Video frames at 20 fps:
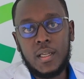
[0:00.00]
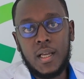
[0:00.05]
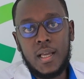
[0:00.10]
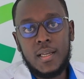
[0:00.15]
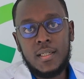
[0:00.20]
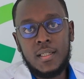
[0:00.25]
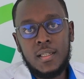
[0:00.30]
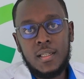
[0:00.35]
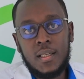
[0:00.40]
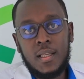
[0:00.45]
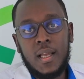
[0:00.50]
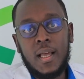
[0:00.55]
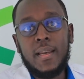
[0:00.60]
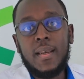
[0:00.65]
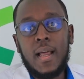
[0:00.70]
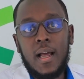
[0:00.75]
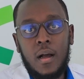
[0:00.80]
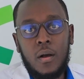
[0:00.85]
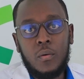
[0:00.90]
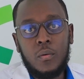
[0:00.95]
card and
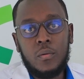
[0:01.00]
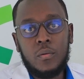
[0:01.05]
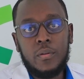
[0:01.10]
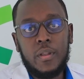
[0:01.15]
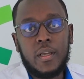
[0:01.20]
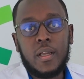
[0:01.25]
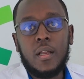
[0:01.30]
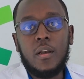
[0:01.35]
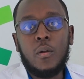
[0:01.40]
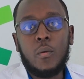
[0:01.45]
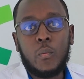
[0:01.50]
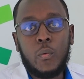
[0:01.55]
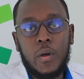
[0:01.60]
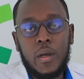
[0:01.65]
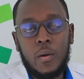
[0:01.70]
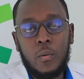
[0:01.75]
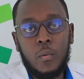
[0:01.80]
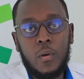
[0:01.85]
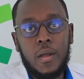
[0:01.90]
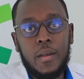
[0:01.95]
how they can
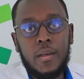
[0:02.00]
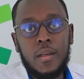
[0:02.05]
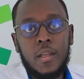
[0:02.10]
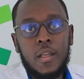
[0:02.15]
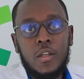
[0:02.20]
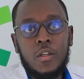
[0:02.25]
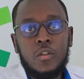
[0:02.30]
acquire one